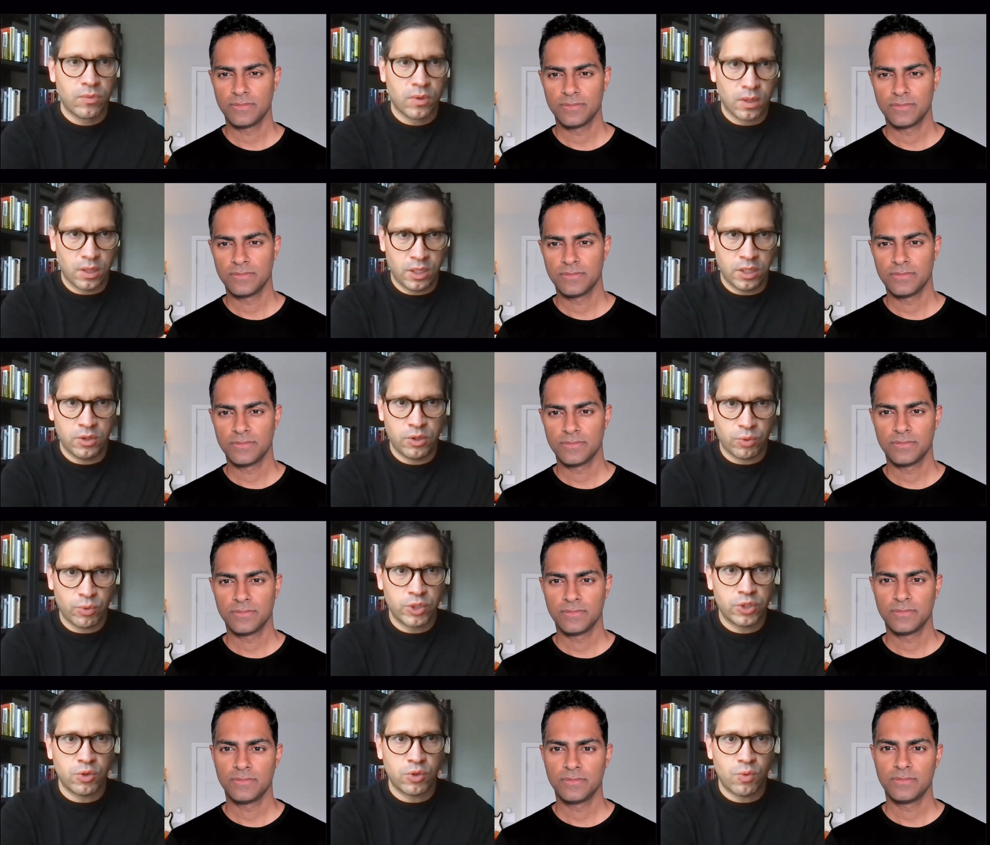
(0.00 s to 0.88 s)
Speaker 1: in the
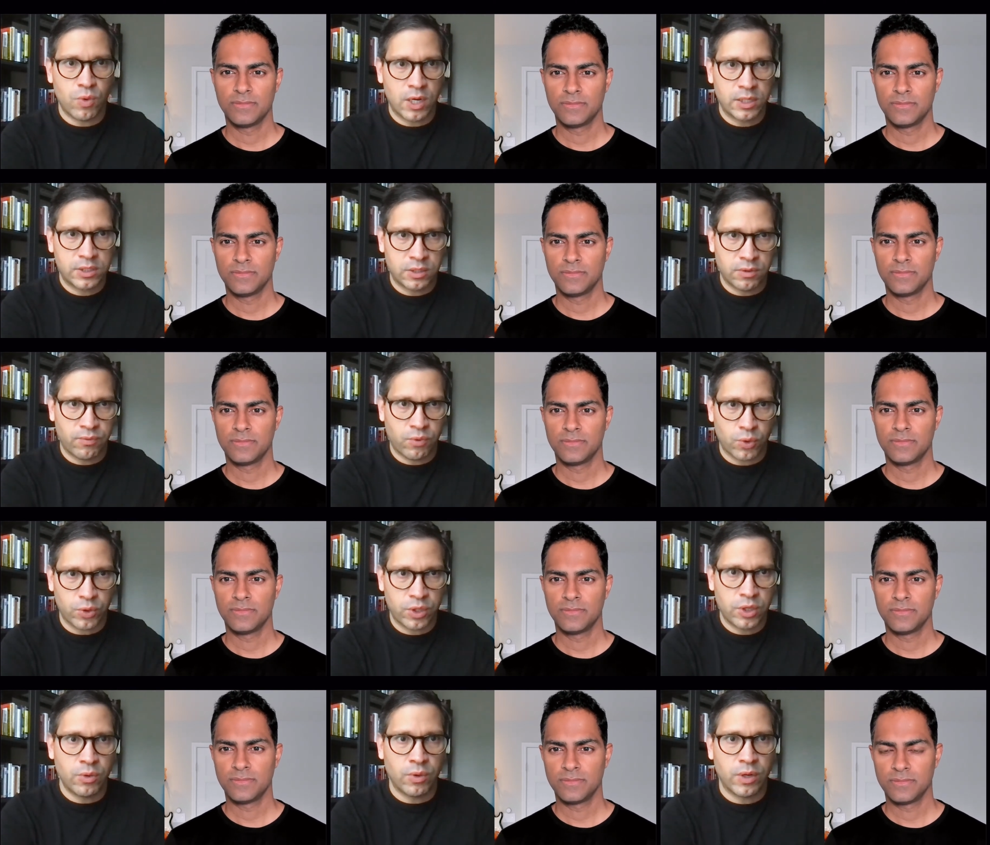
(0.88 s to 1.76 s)
original Watson for the
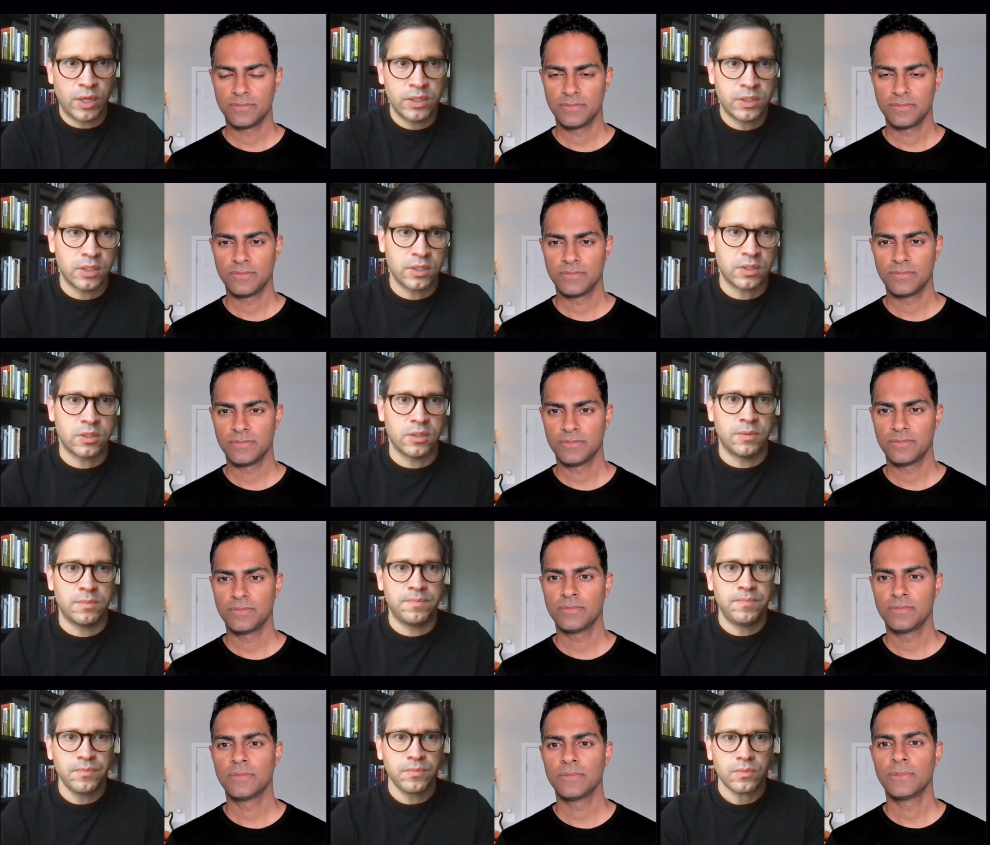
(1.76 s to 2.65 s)
Q and A
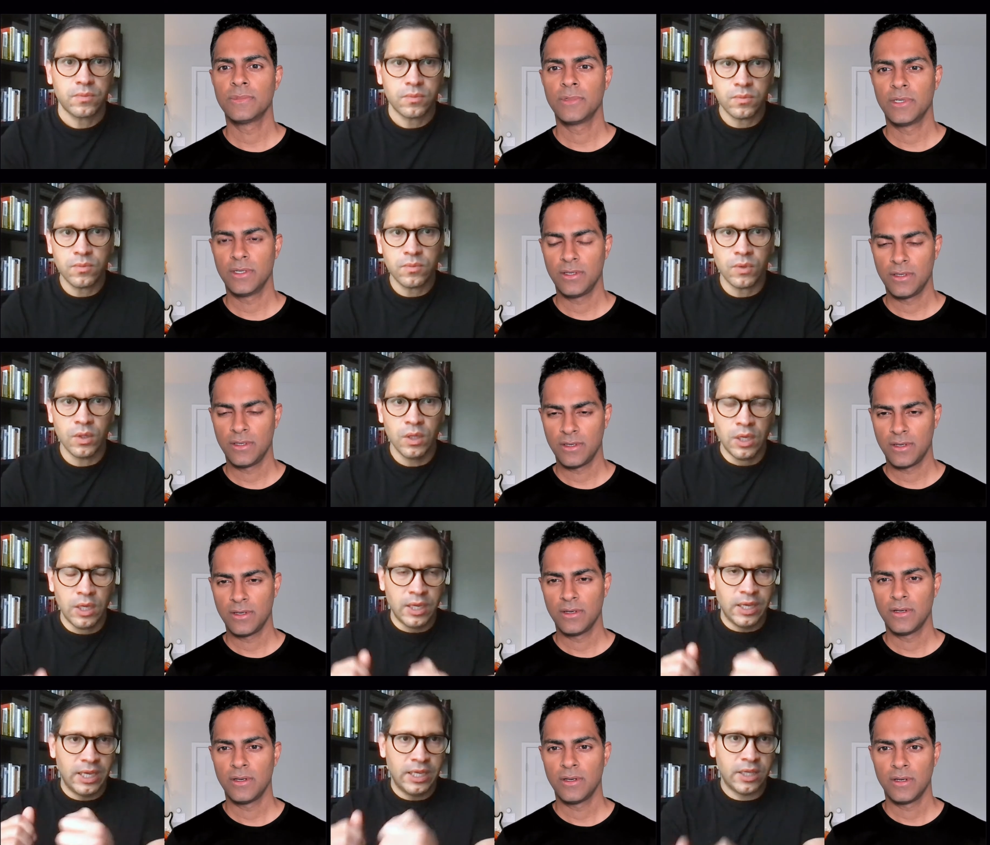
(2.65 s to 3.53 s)
system.
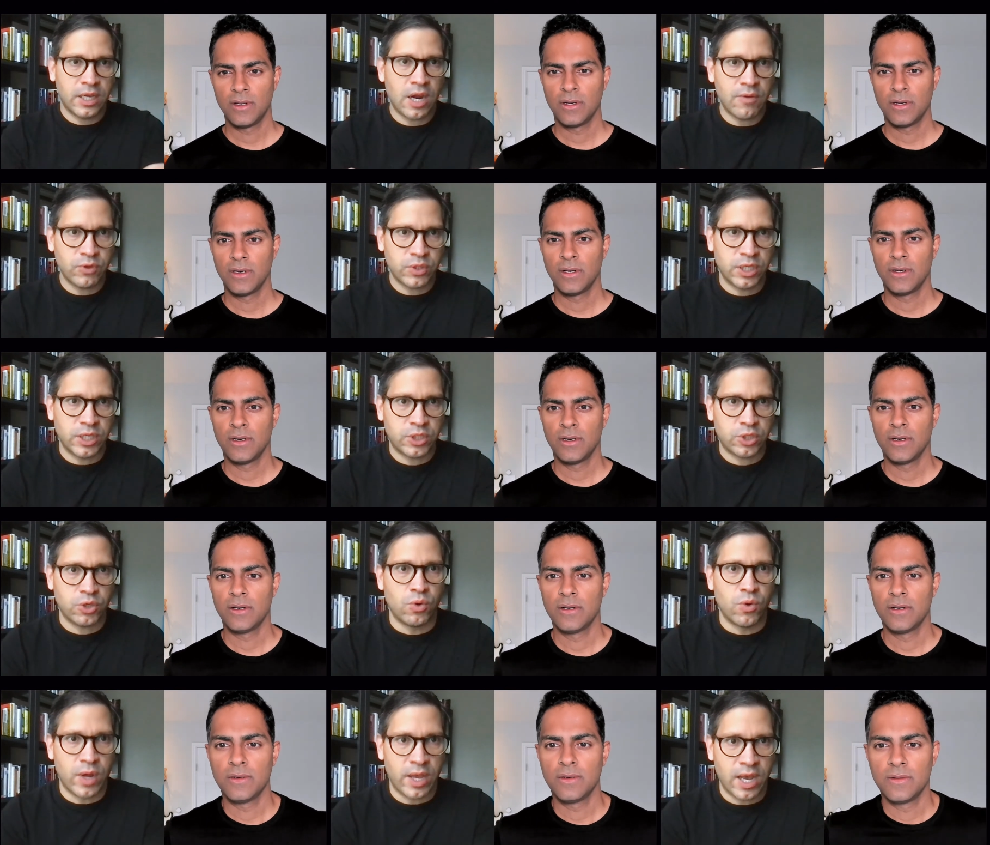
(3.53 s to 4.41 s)
In the
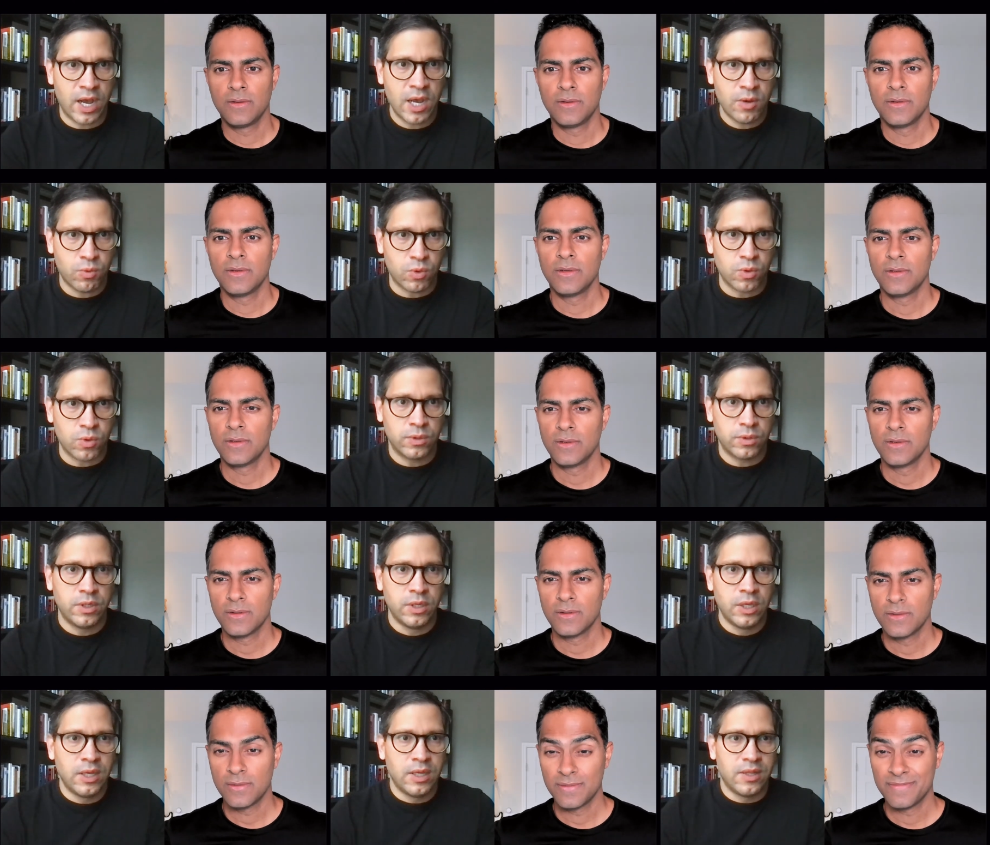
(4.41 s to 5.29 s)
conversational A I world,
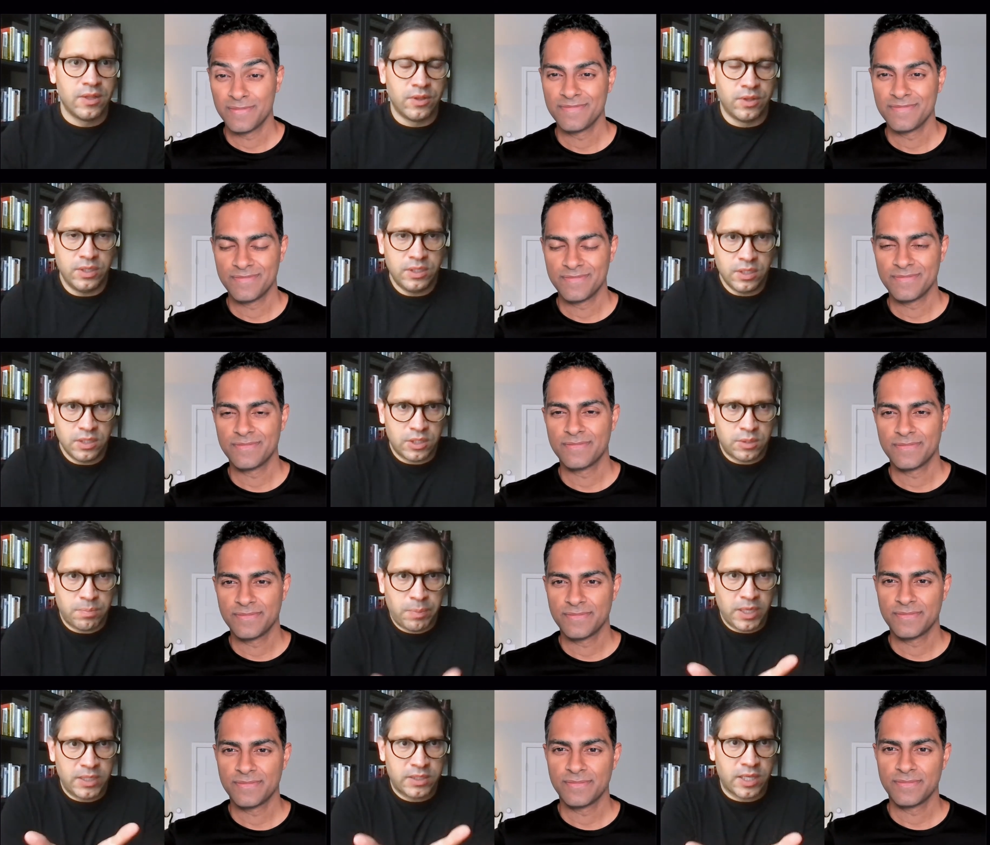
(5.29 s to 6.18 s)
this is a
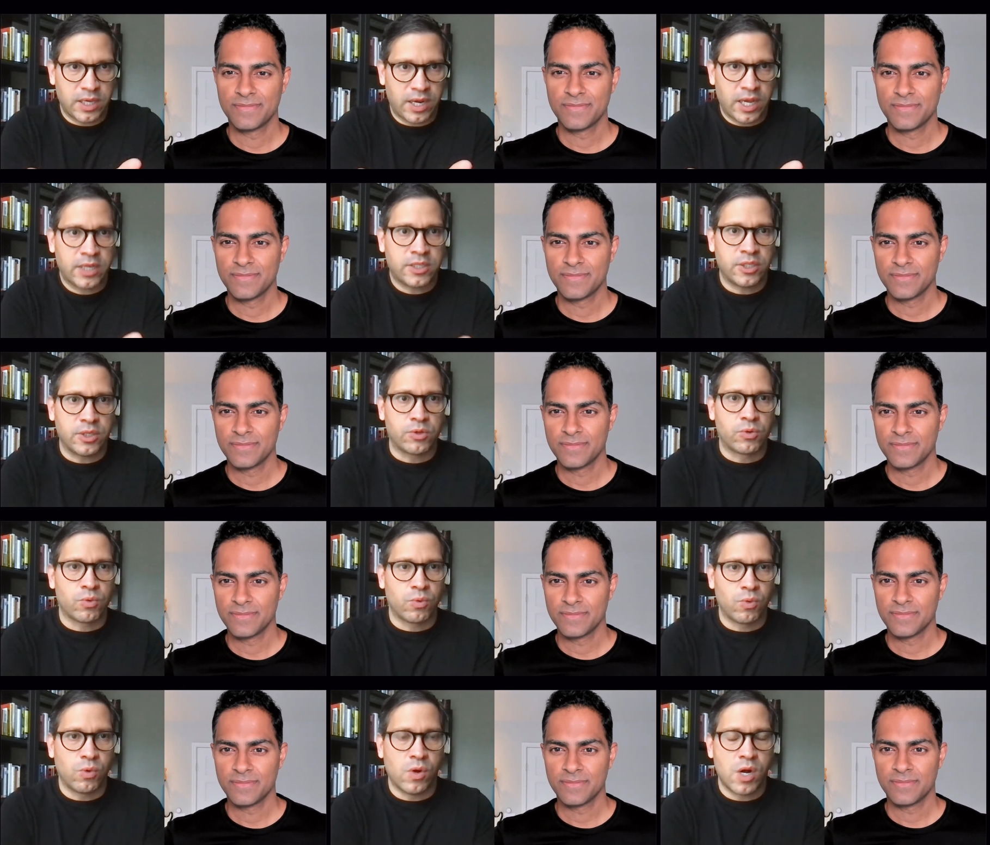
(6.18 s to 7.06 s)
space that actually
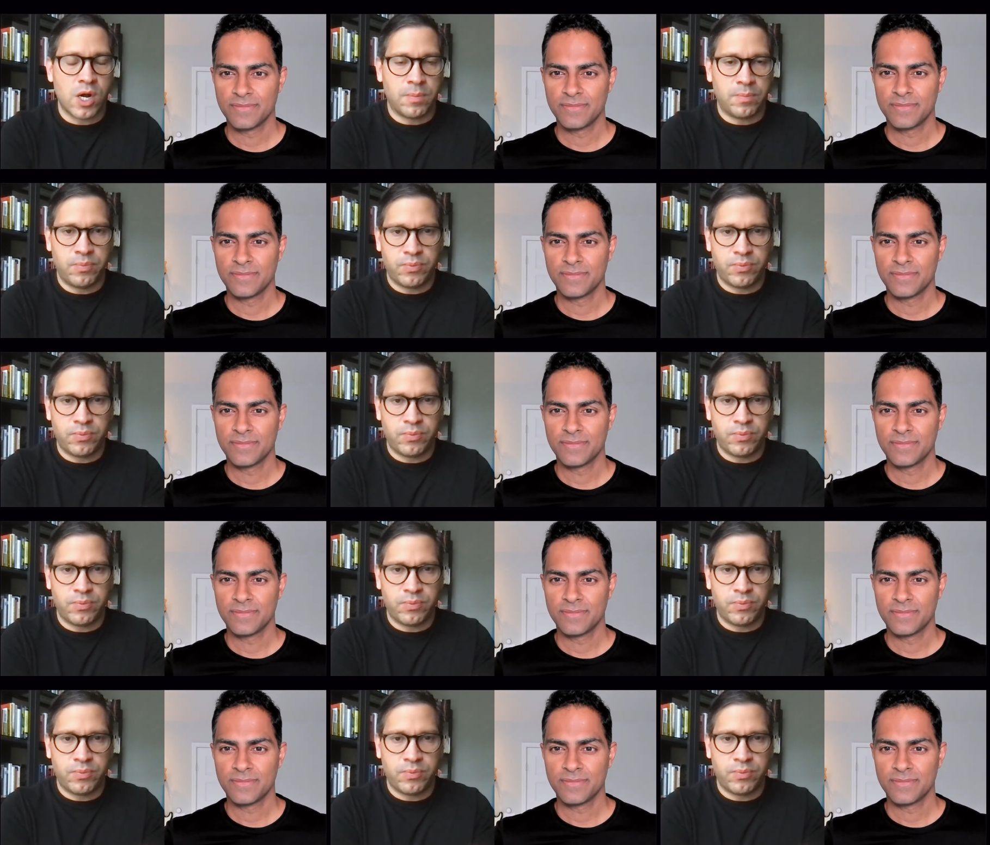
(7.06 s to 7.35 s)
grew up